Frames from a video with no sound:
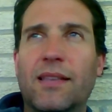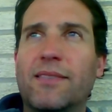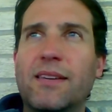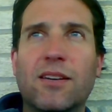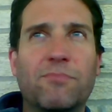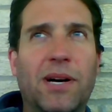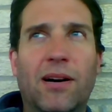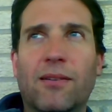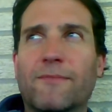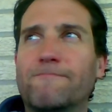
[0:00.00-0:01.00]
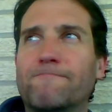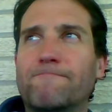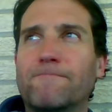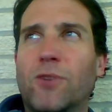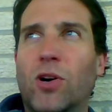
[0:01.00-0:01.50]
and I think about
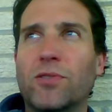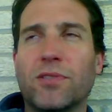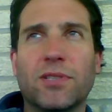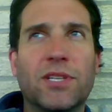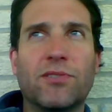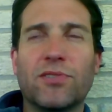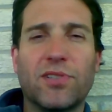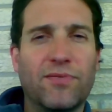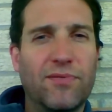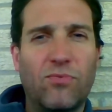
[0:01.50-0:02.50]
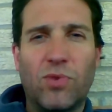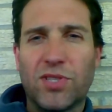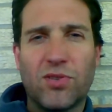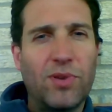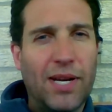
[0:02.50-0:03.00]
all the leaders of
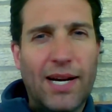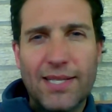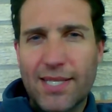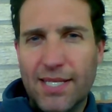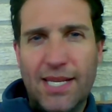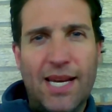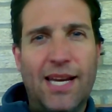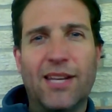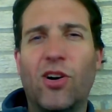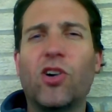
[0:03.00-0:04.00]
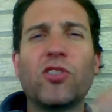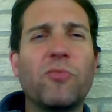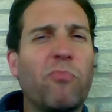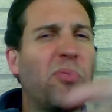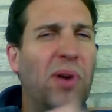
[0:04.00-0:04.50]
what's going on today and all
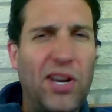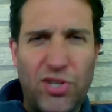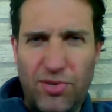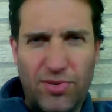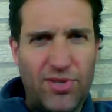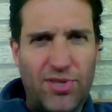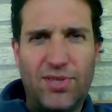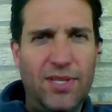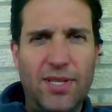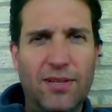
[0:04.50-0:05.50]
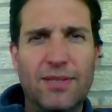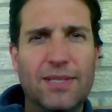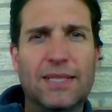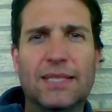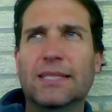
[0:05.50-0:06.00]
the pressures, you know,
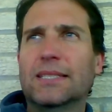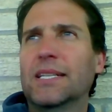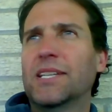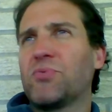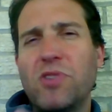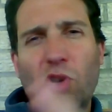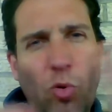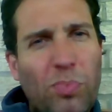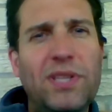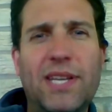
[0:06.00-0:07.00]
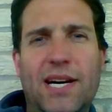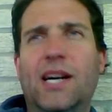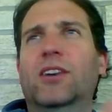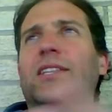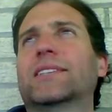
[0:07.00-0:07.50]
let's reopen
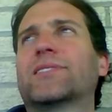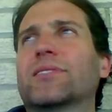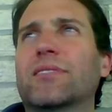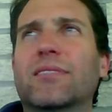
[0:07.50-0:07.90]
now. All